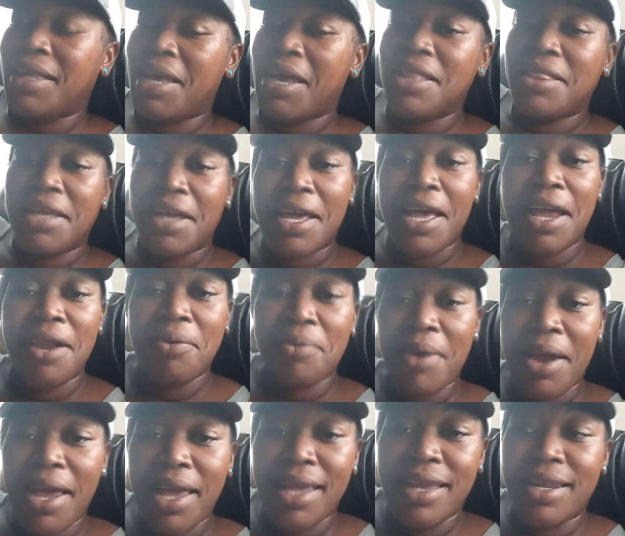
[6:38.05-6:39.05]
and then got it
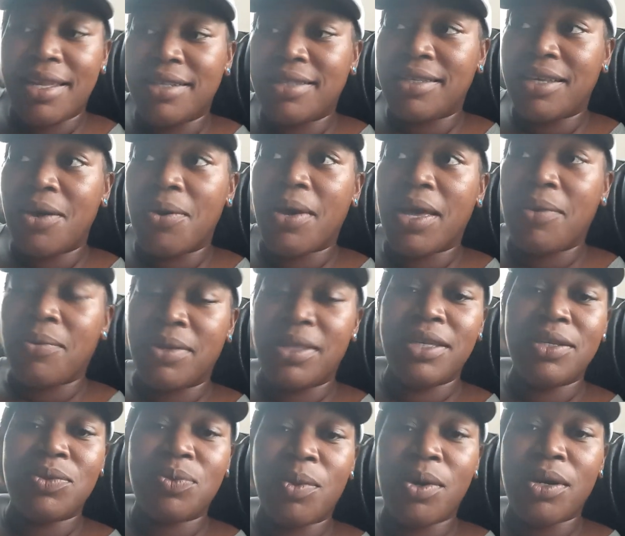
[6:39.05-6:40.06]
right and say, okay, well,
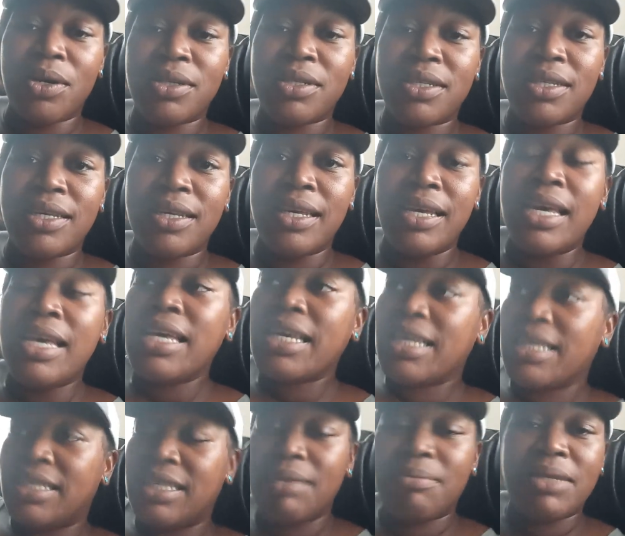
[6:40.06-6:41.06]
this works.
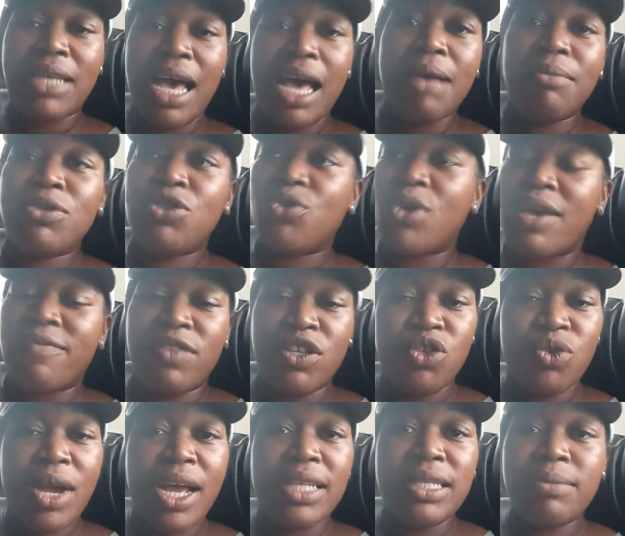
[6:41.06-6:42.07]
Because sometimes you have to
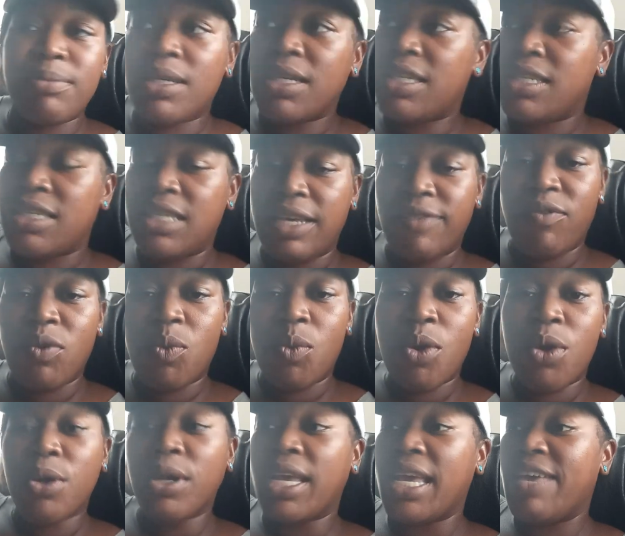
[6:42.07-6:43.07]
try something to see if it
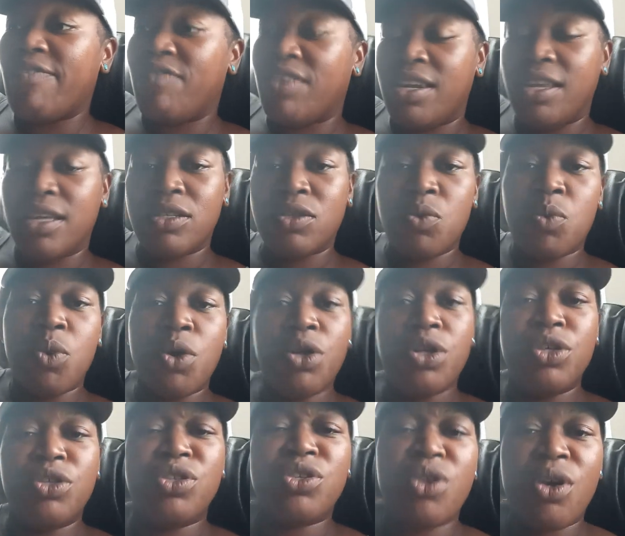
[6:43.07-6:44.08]
works. If it doesn't
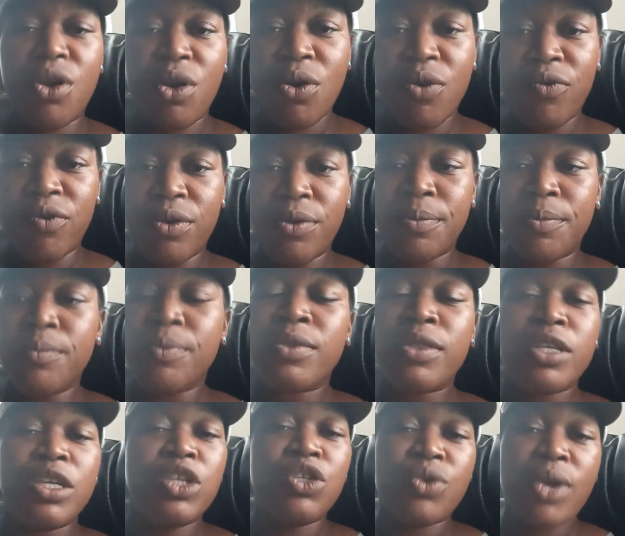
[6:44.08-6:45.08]
work, you start over.
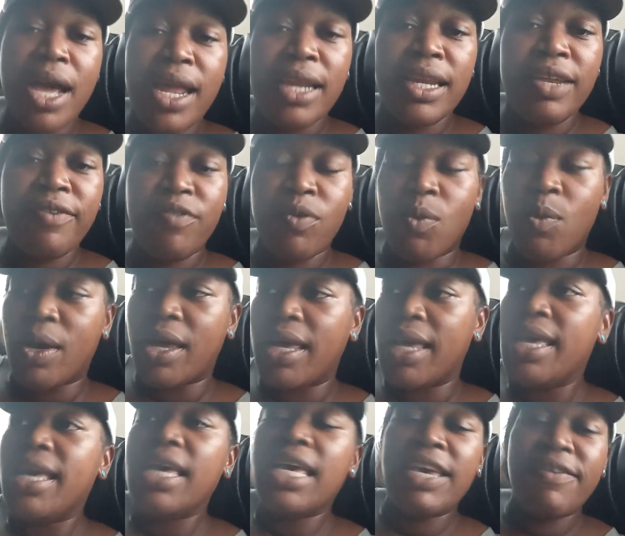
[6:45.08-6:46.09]
You try it a different
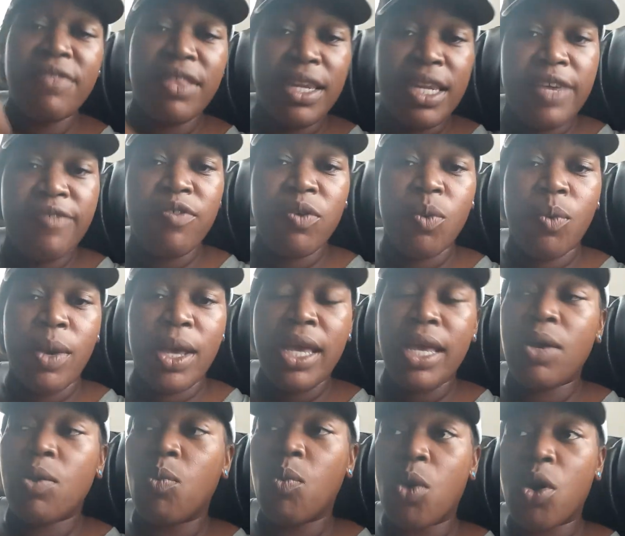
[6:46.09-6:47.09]
way. If the different
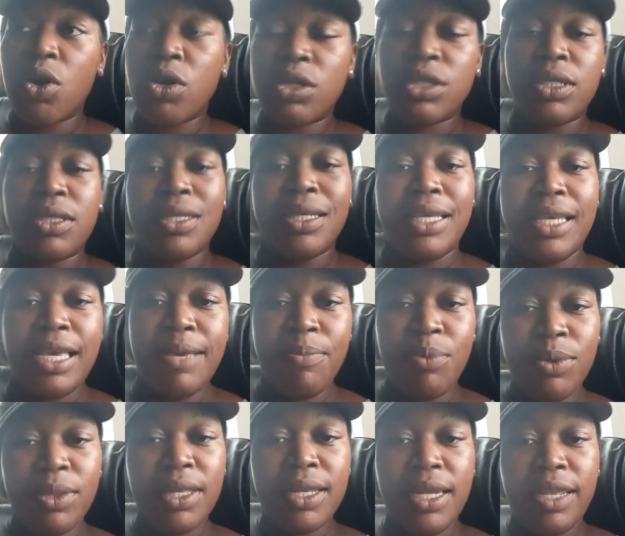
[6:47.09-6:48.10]
way works,
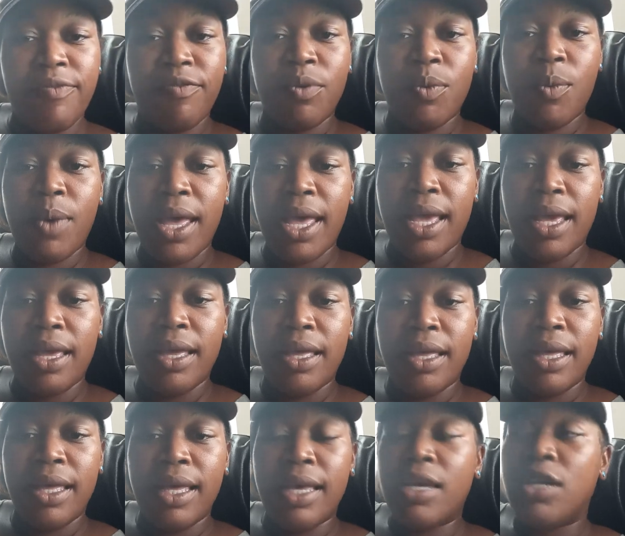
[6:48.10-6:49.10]
keep with the different way.
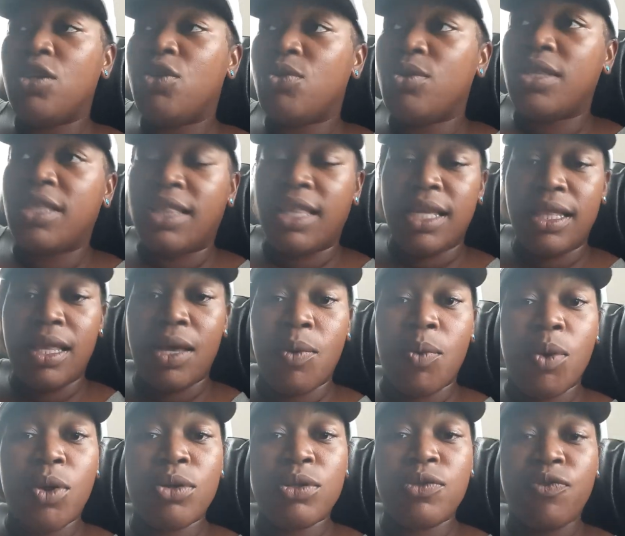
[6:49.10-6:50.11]
Do the thing
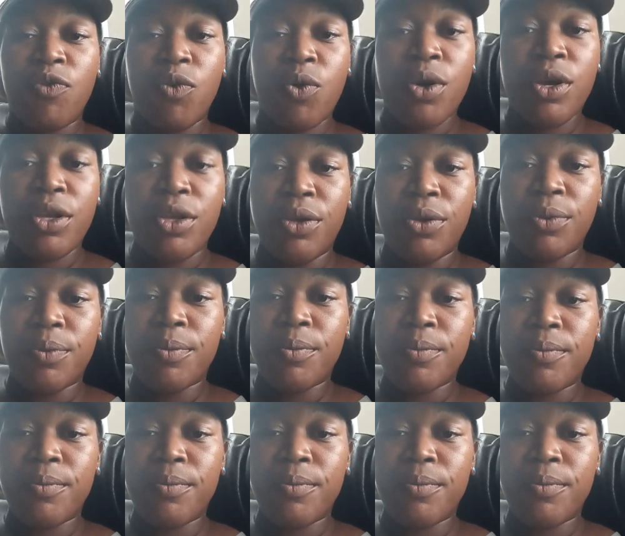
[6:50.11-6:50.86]
that works for you.